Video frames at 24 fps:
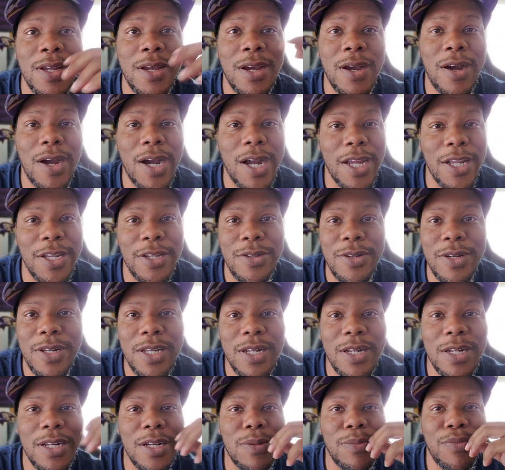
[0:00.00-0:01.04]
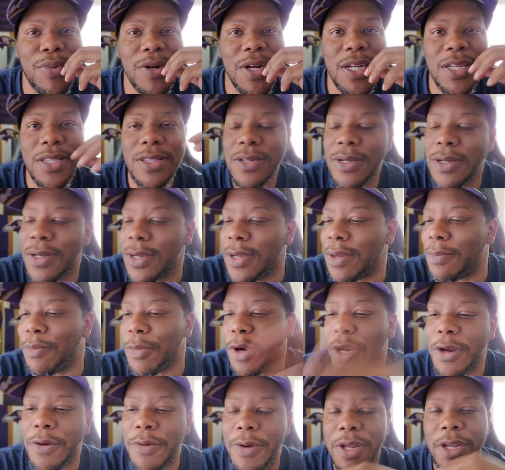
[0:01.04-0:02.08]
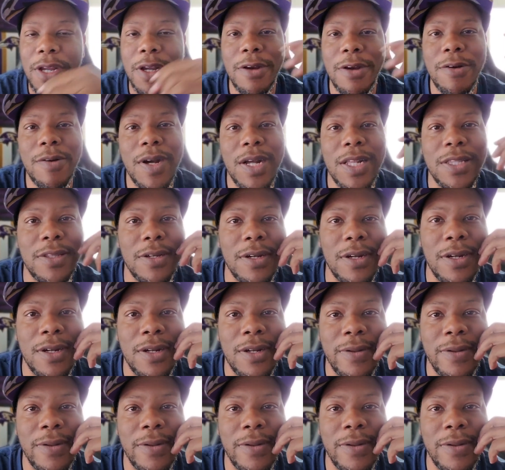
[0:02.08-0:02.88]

All right, you need a little breather? Murray, go out there.